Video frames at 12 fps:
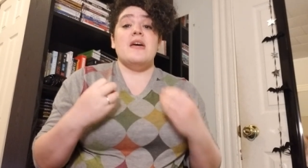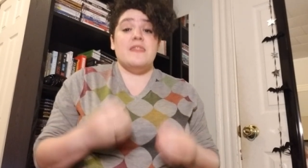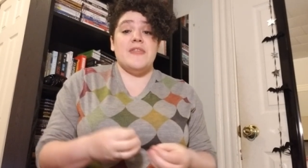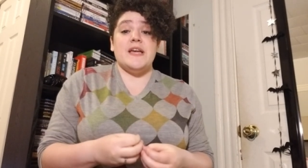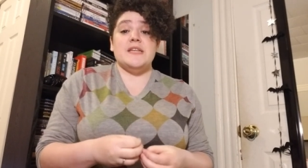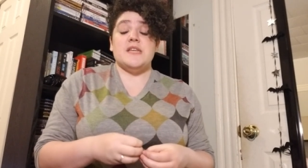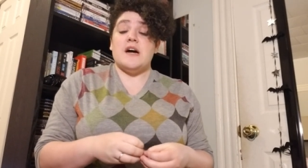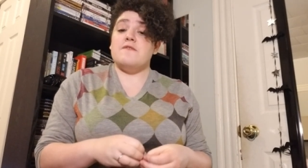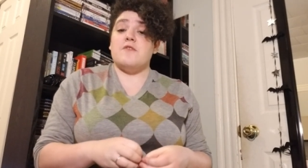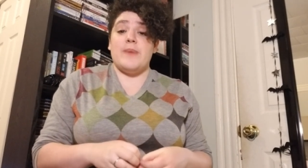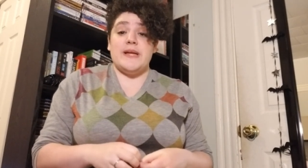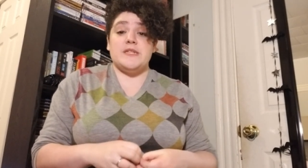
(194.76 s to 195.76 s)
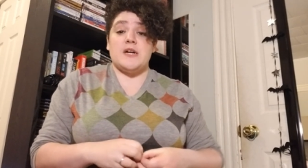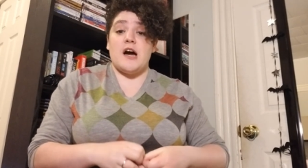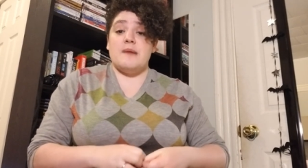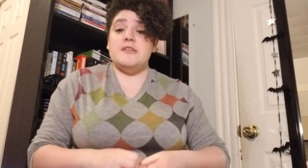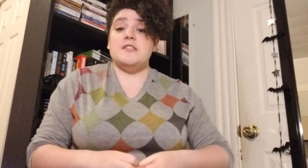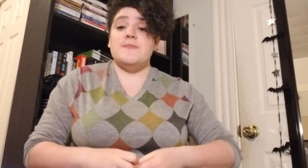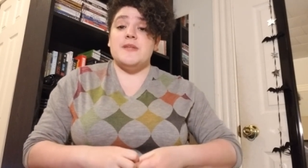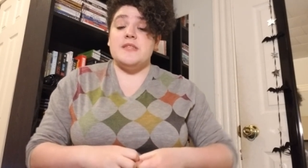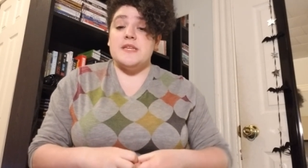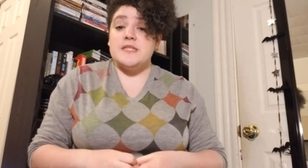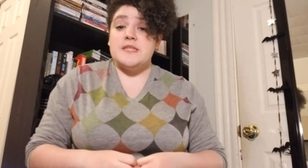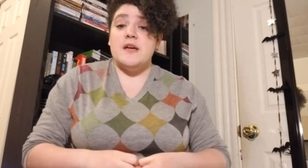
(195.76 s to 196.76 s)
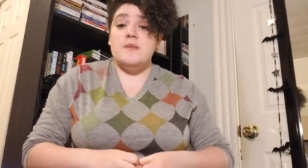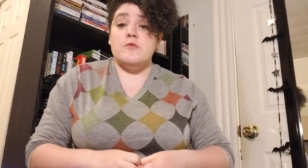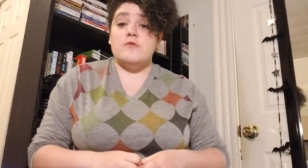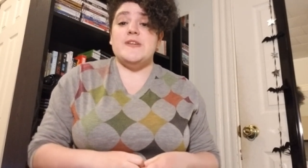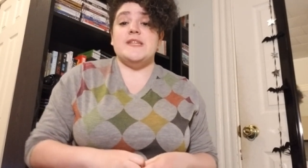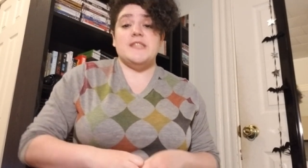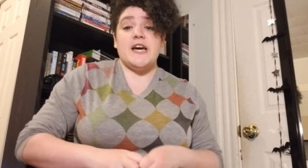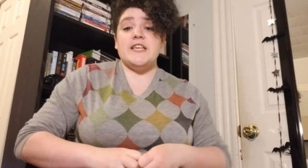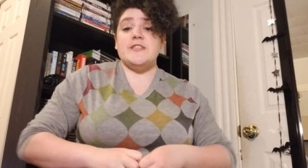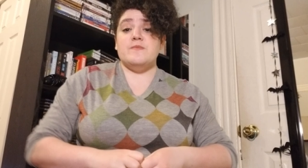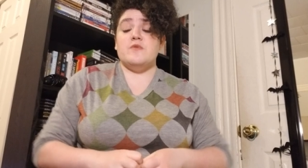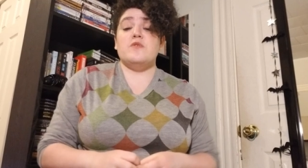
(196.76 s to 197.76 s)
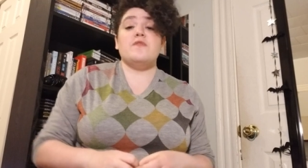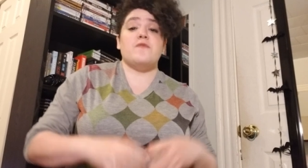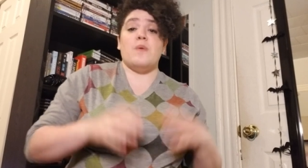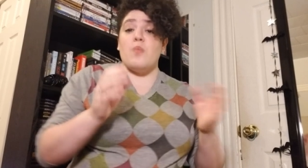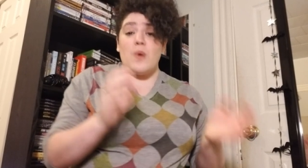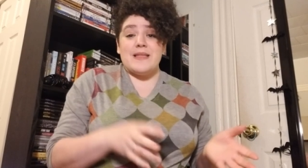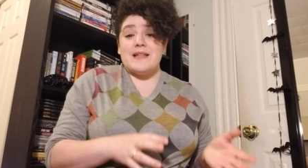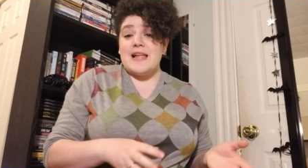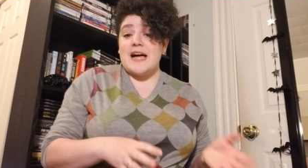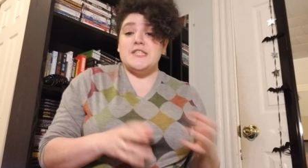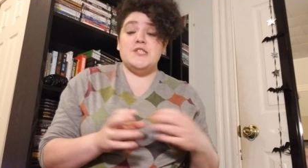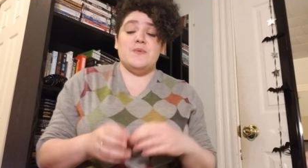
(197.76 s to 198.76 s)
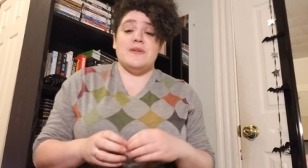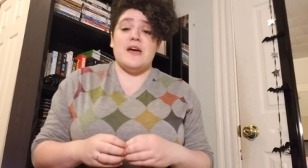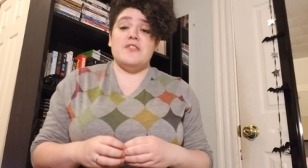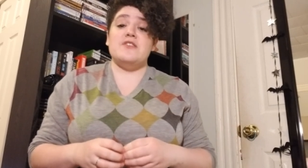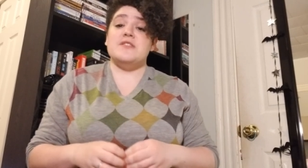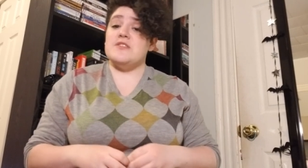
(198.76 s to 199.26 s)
things of romantic comedies, but this movie does move from one class to another.